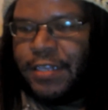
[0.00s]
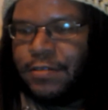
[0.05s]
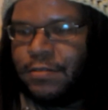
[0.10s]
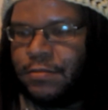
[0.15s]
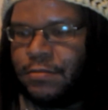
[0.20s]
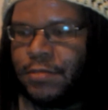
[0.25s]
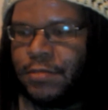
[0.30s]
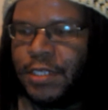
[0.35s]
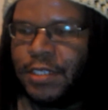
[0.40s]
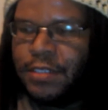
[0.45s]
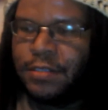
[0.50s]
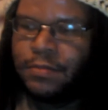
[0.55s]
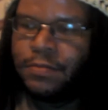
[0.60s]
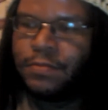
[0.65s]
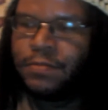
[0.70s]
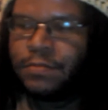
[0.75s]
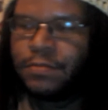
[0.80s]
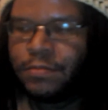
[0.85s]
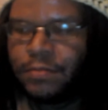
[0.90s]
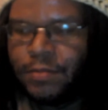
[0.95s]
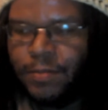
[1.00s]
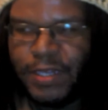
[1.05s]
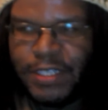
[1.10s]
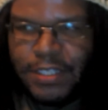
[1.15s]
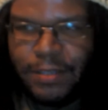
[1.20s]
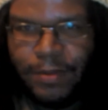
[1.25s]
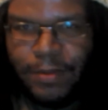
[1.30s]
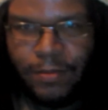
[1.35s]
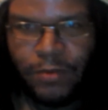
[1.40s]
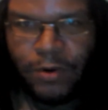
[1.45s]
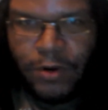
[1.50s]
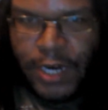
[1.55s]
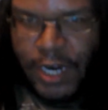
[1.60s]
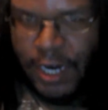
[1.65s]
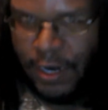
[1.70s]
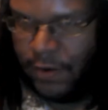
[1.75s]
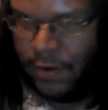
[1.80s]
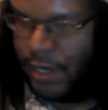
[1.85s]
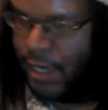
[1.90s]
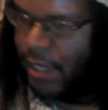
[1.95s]
and it makes it a bit more
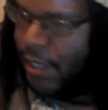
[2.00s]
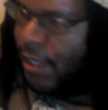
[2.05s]
airy, and